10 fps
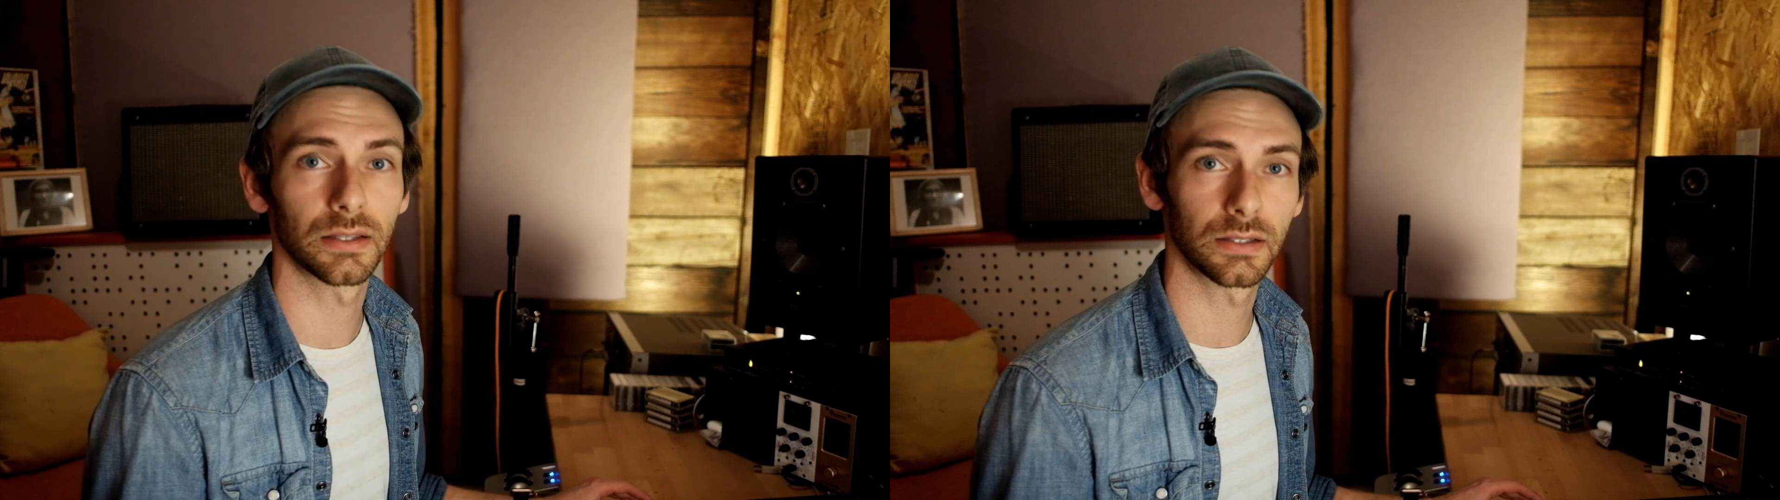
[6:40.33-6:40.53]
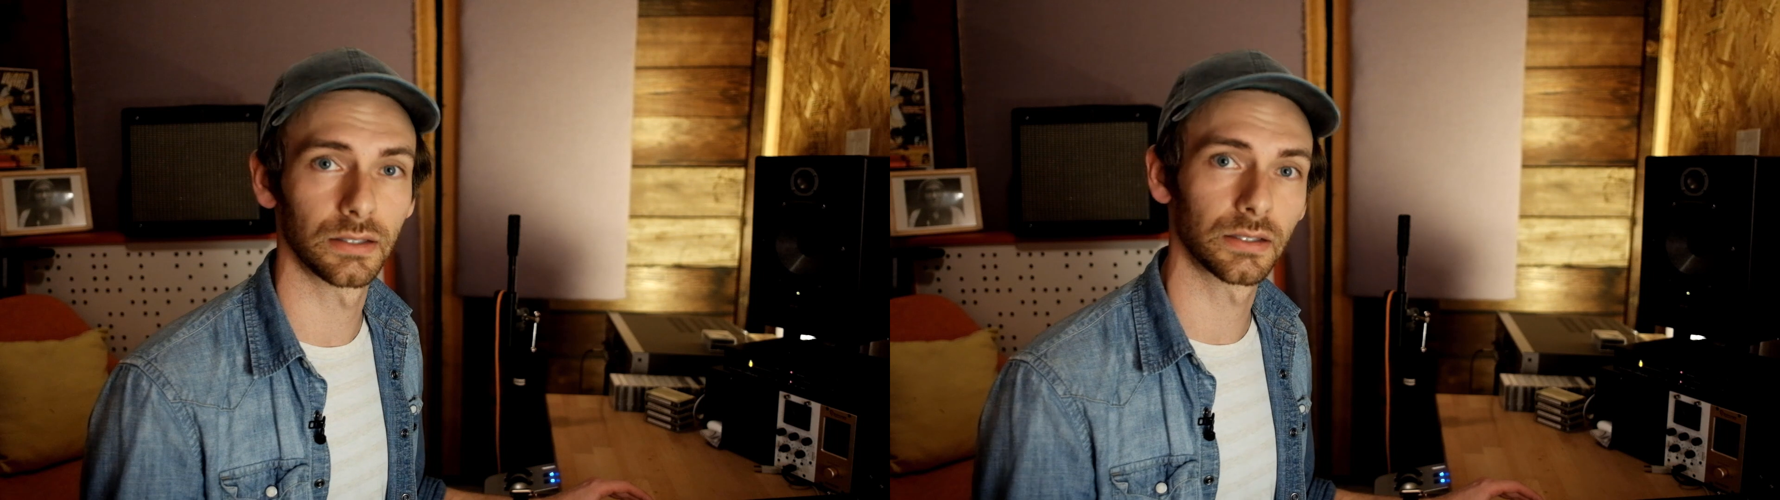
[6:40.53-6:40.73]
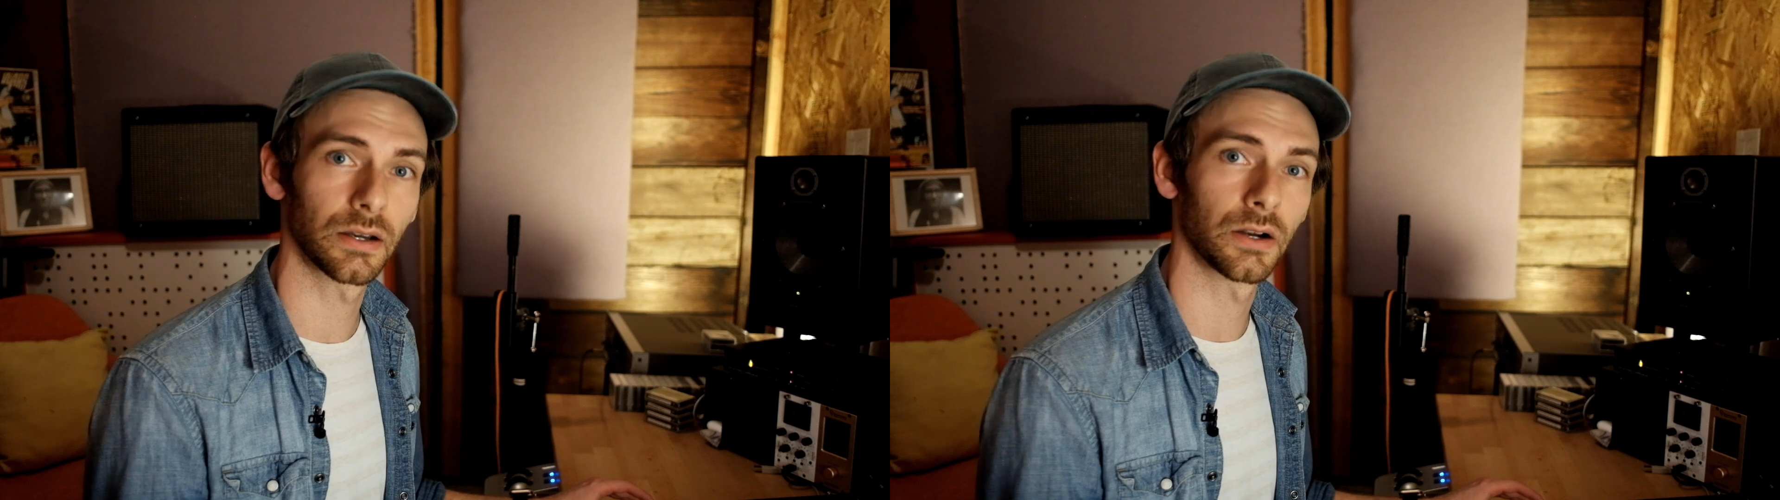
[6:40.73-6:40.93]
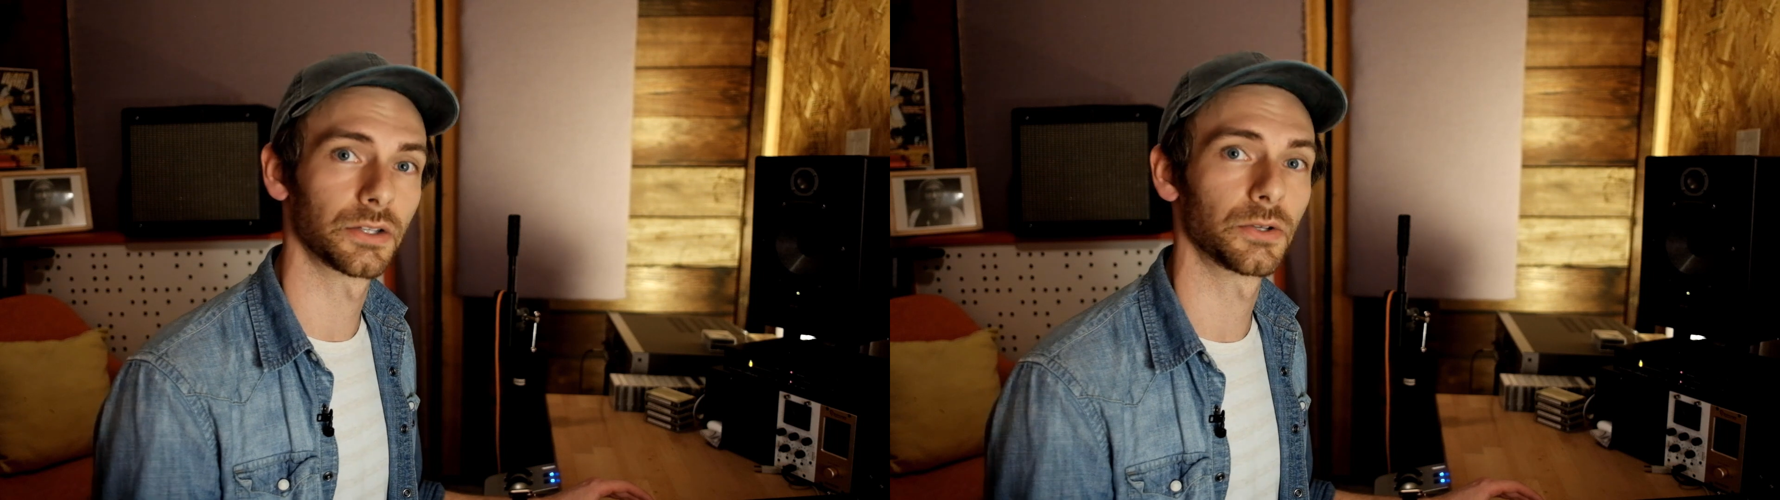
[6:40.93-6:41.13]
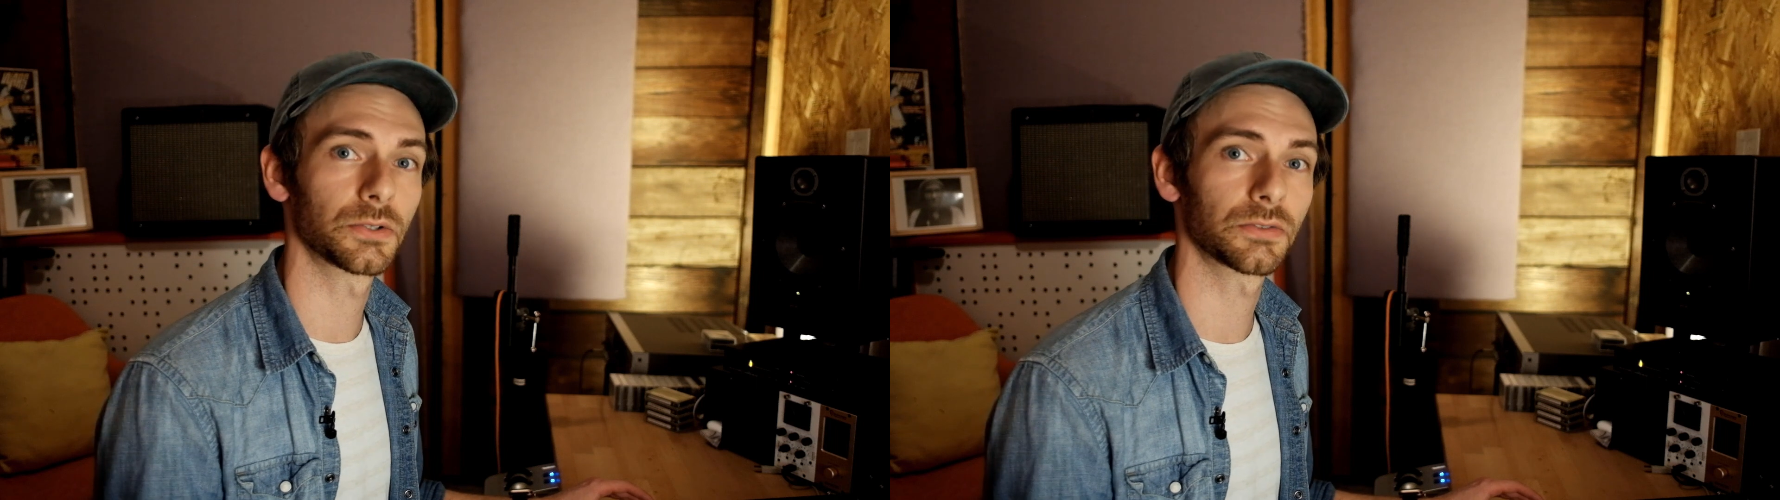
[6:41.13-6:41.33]
think are
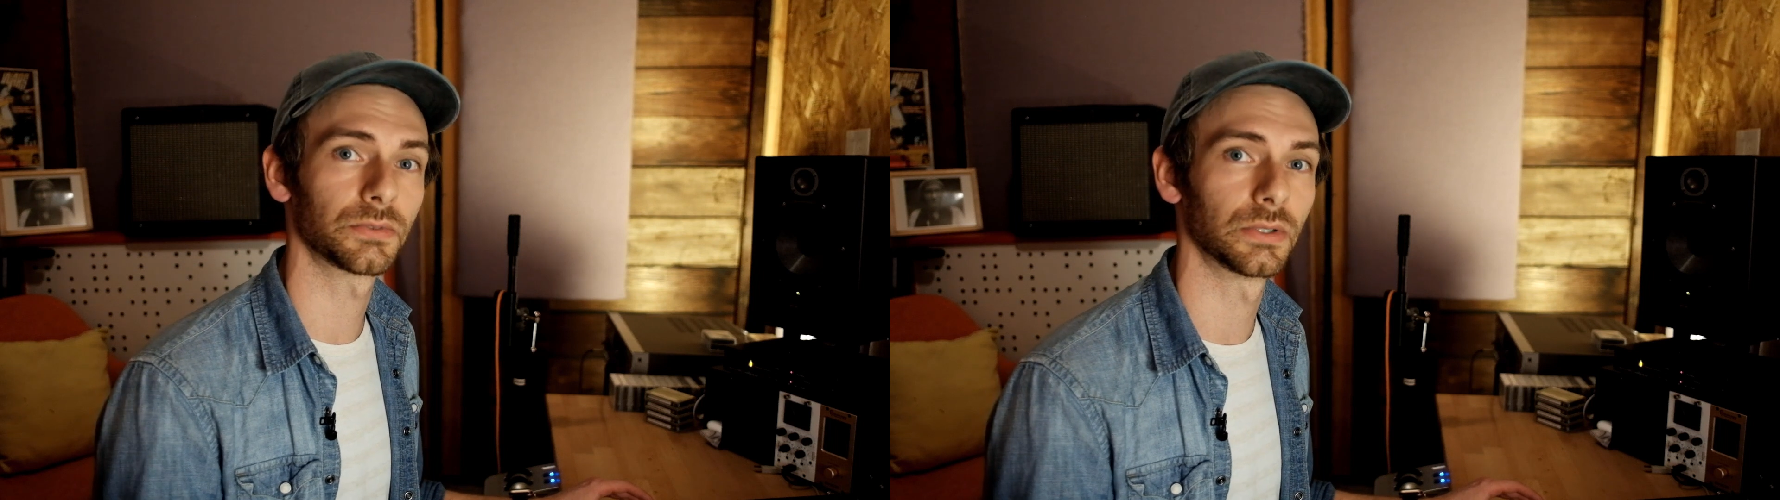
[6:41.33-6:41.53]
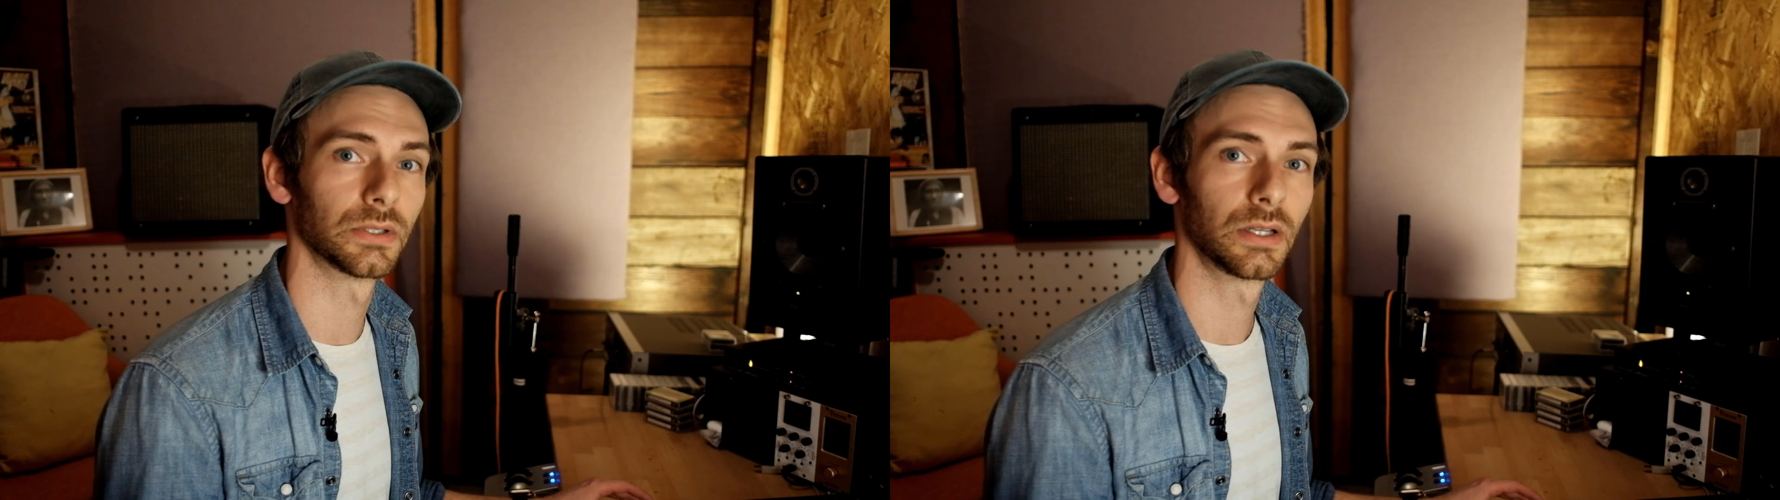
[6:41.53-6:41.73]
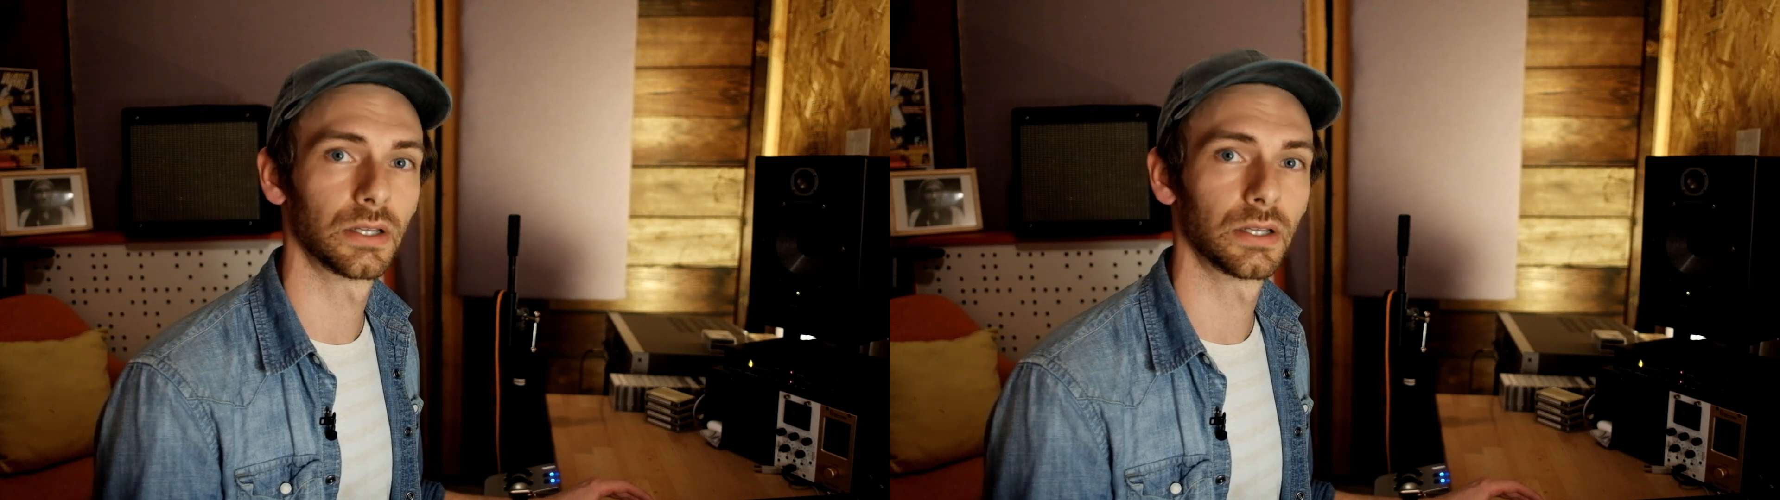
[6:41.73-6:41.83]
useful